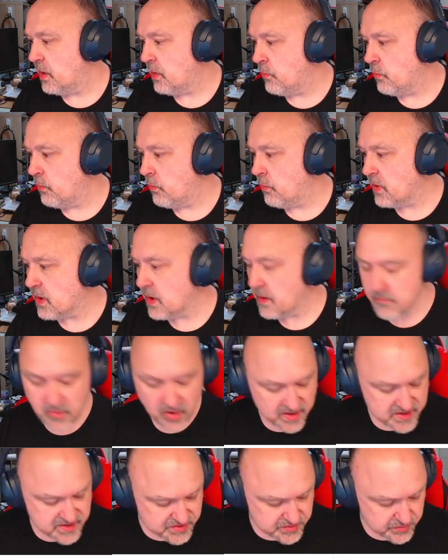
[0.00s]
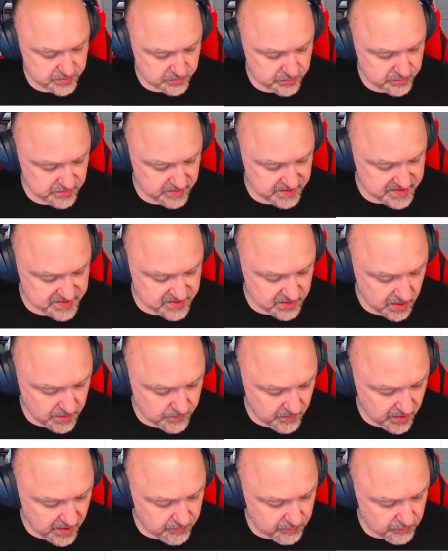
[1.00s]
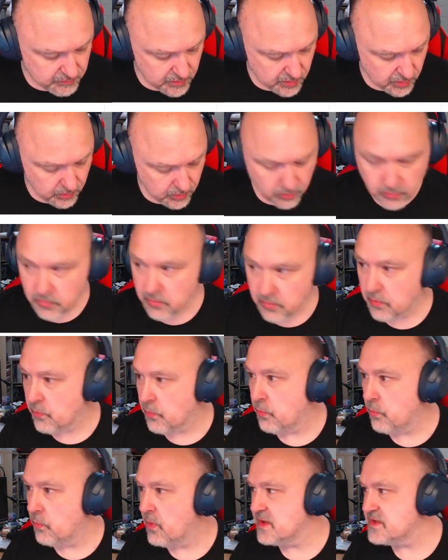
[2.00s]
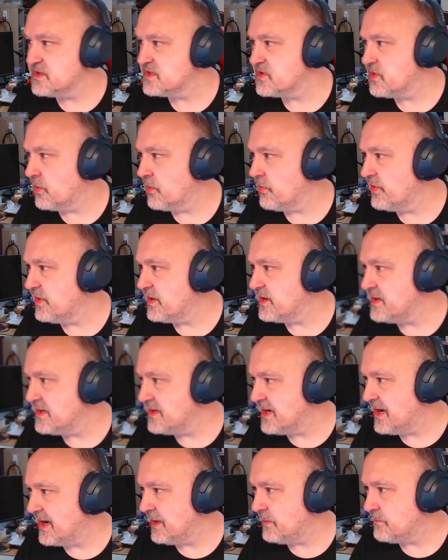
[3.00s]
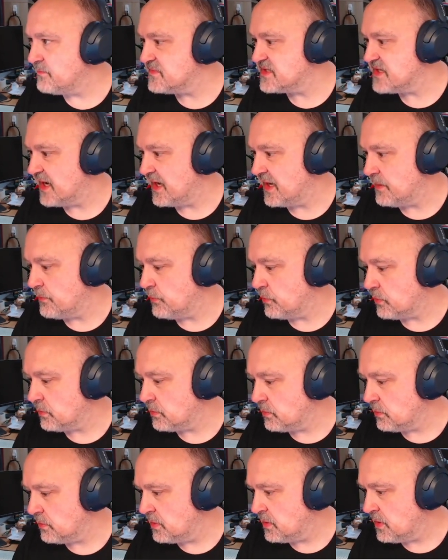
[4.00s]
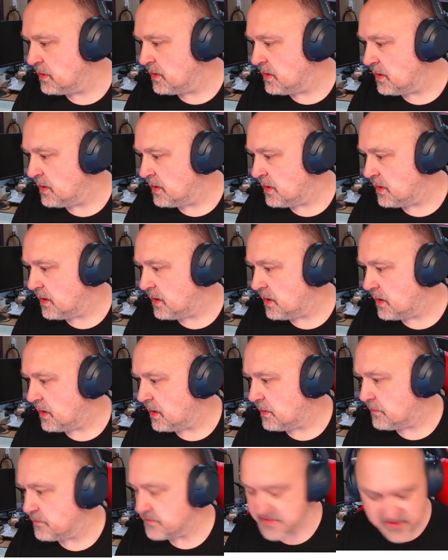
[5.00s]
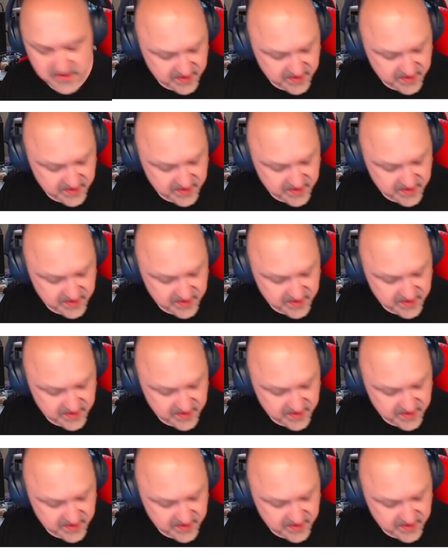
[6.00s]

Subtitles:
what I might do is I might roll once on the name table. So